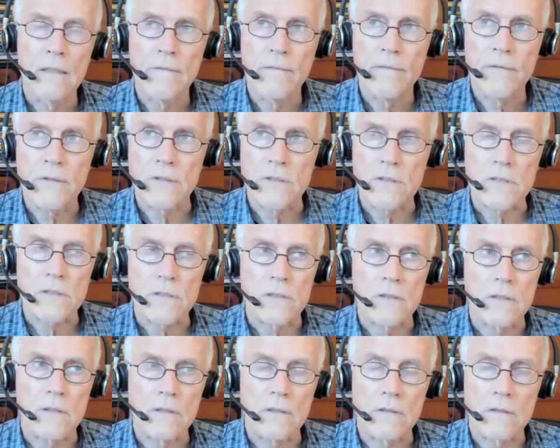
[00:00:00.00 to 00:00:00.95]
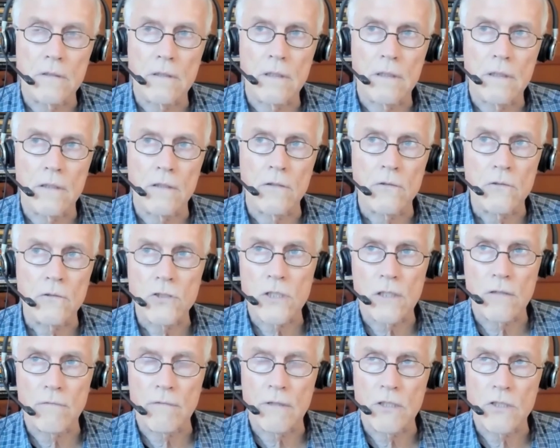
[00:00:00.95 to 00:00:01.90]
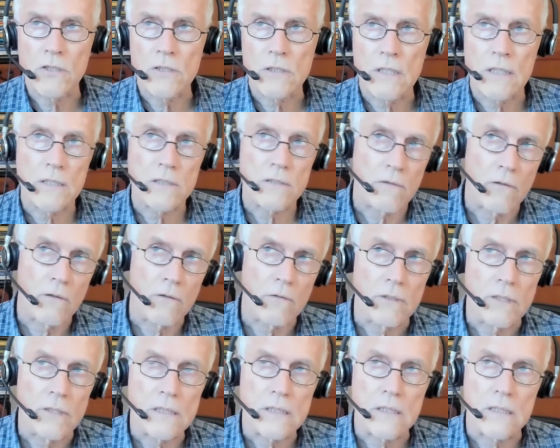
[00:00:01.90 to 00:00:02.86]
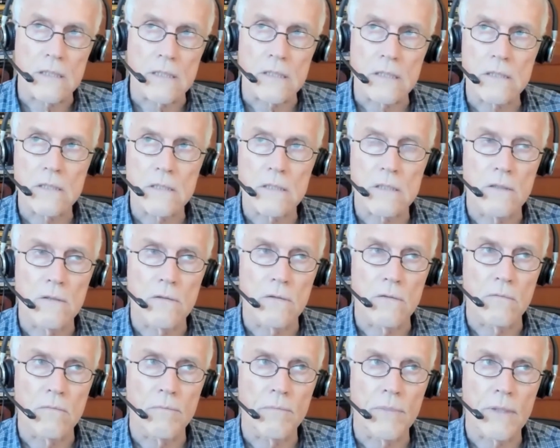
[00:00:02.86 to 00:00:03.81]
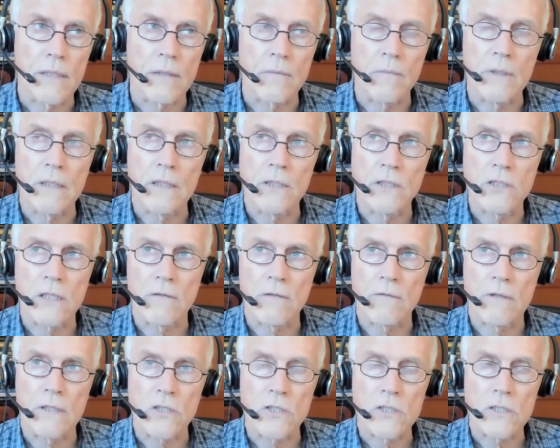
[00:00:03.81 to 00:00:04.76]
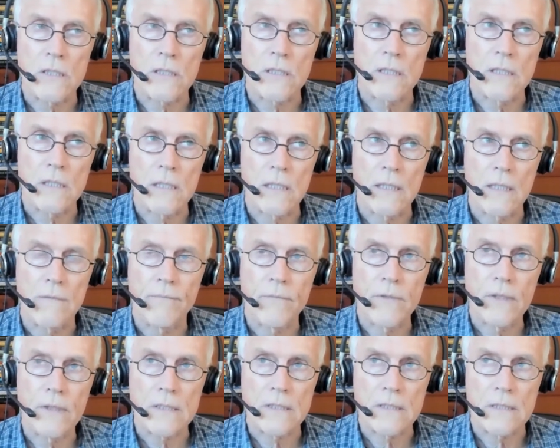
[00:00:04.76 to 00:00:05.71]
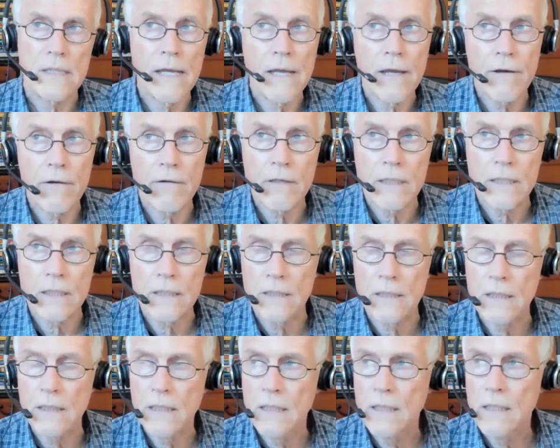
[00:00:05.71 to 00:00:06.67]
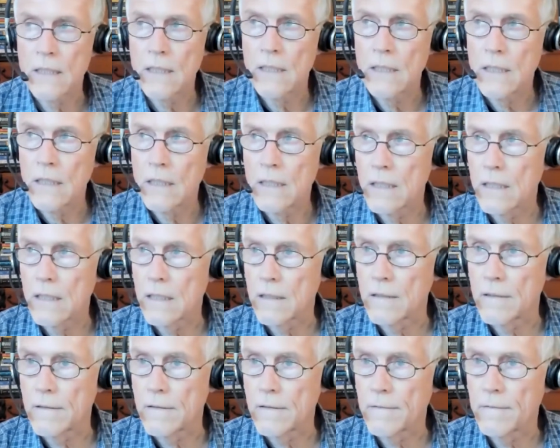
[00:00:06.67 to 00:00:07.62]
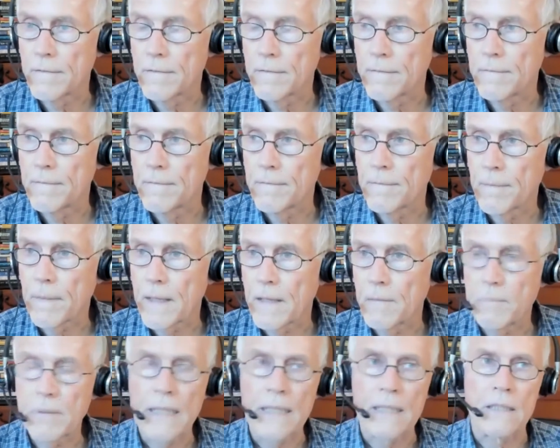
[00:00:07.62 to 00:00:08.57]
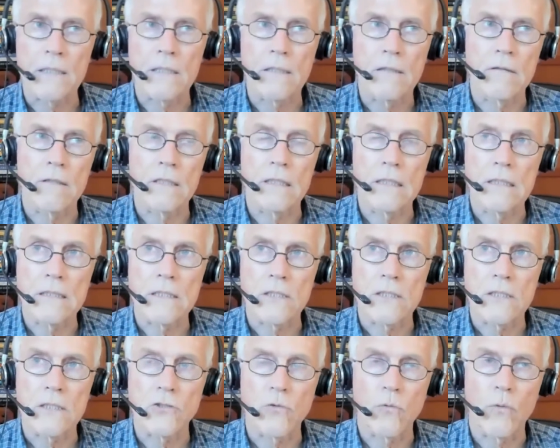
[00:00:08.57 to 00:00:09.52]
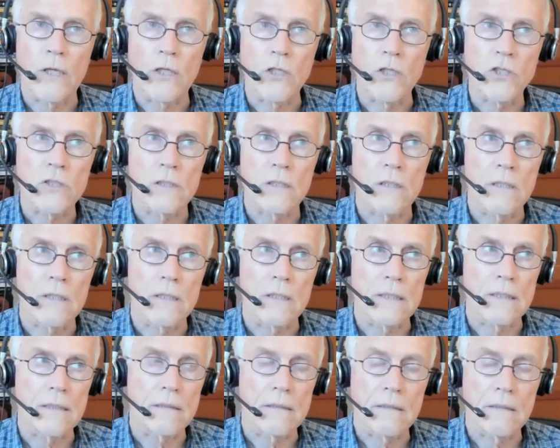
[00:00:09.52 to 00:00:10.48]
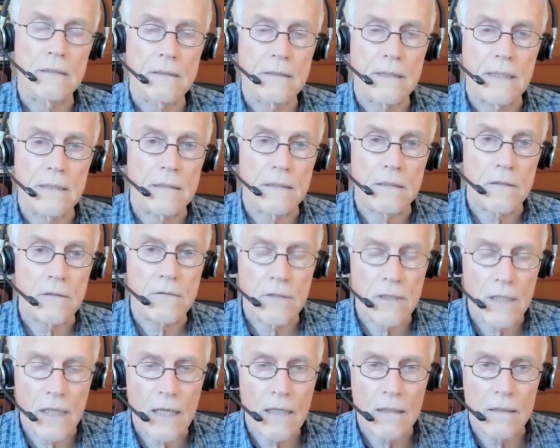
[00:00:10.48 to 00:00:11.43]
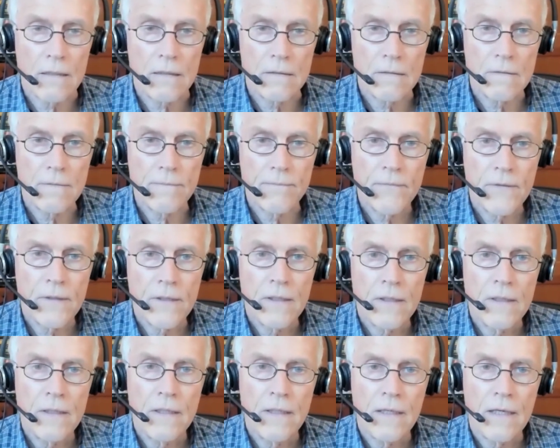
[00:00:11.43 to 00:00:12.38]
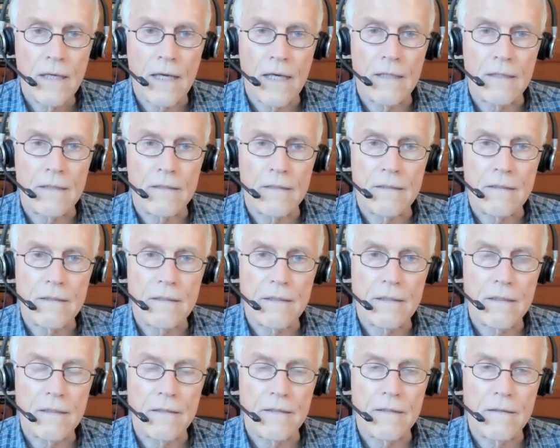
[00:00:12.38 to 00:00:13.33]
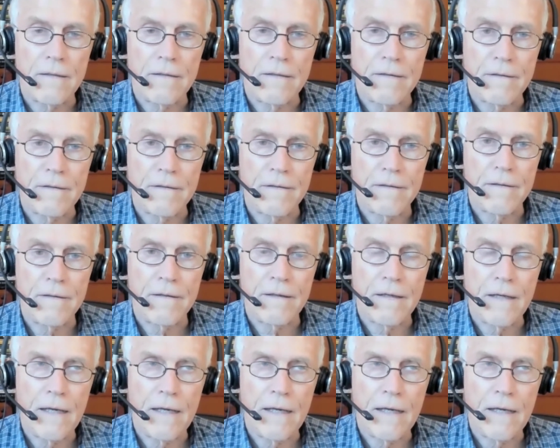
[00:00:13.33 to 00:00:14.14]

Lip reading: there's a new generation, as there always is, but I mean a generation that is inherited a planetary situation that they didn't create, and are